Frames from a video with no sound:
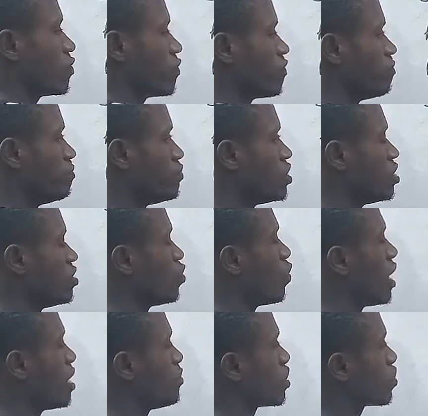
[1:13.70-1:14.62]
of B.
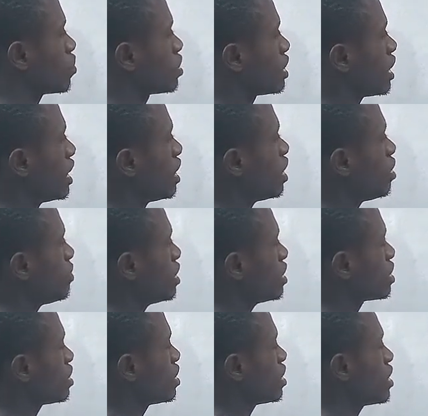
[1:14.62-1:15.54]
Why? Because the
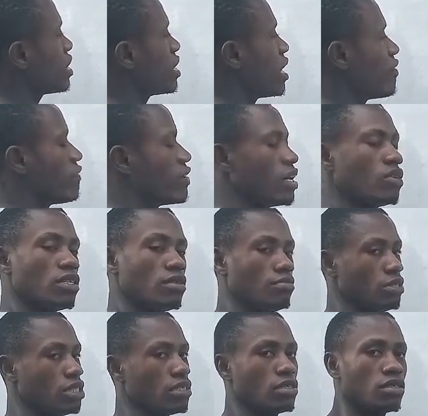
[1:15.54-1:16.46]
elements in A are found
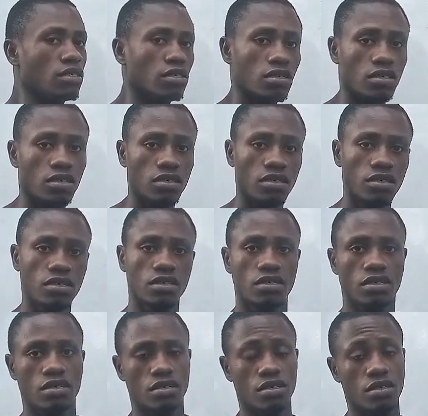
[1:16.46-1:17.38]
in B.
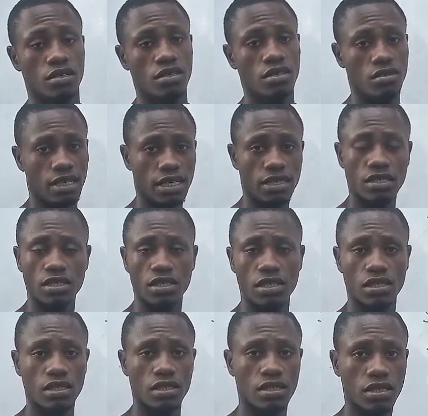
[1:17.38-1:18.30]

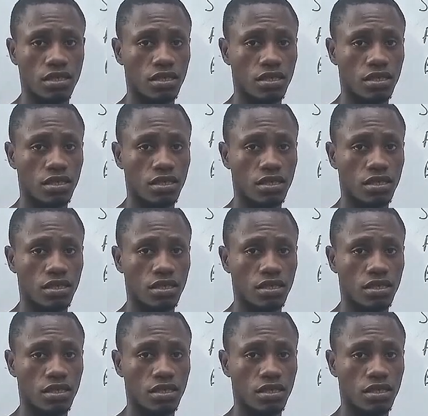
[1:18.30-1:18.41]
That's